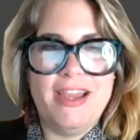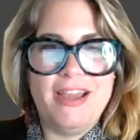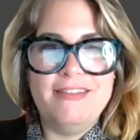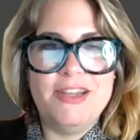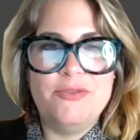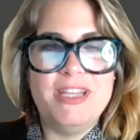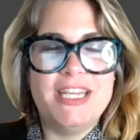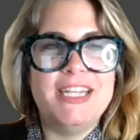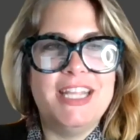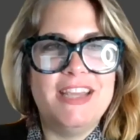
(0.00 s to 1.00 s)
I think we
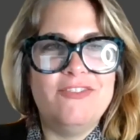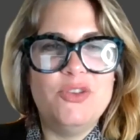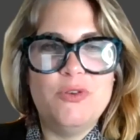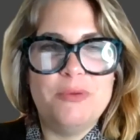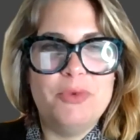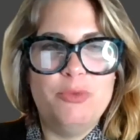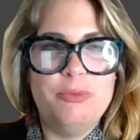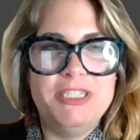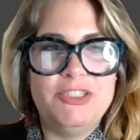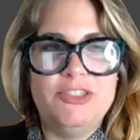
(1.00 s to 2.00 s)
can give you a
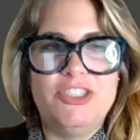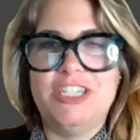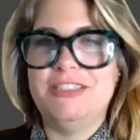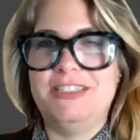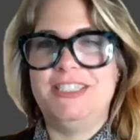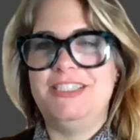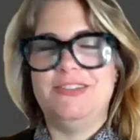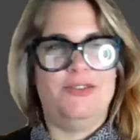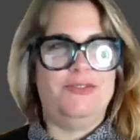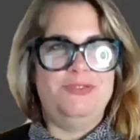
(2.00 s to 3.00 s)
moment to just, you
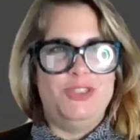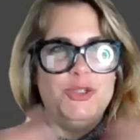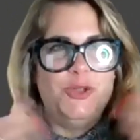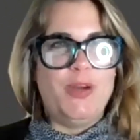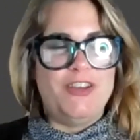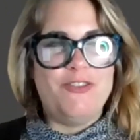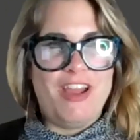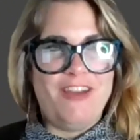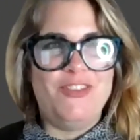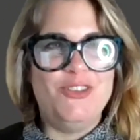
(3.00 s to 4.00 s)
know, do what you
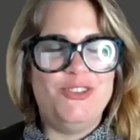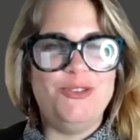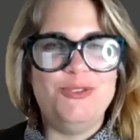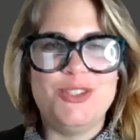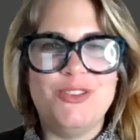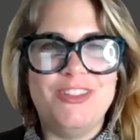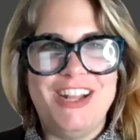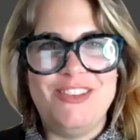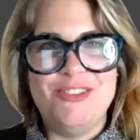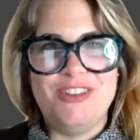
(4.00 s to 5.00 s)
have to do so
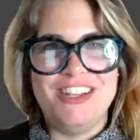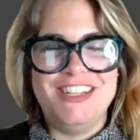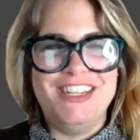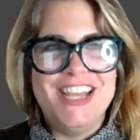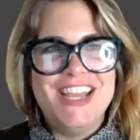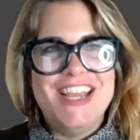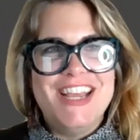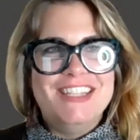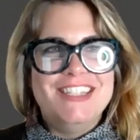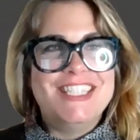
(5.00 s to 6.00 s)
that you can
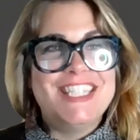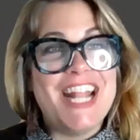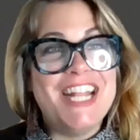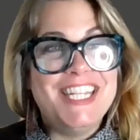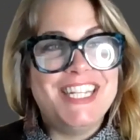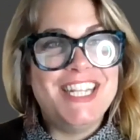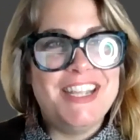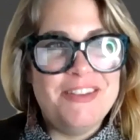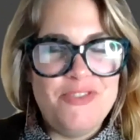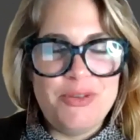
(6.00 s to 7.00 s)
send the
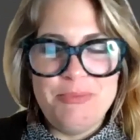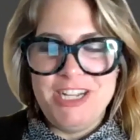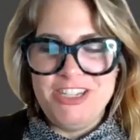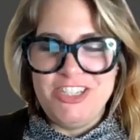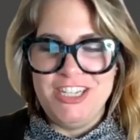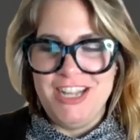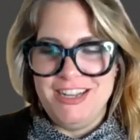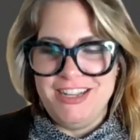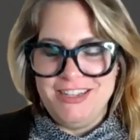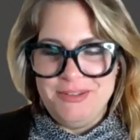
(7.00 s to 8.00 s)
information
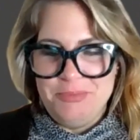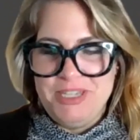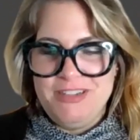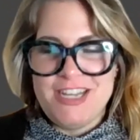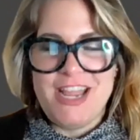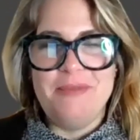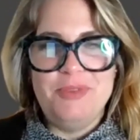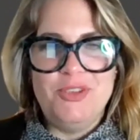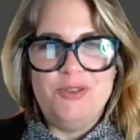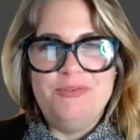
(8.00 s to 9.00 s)
and in the meantime
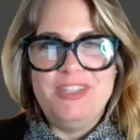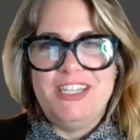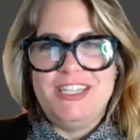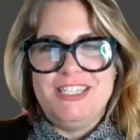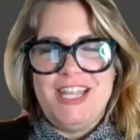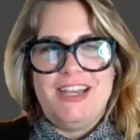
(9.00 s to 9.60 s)
you know we can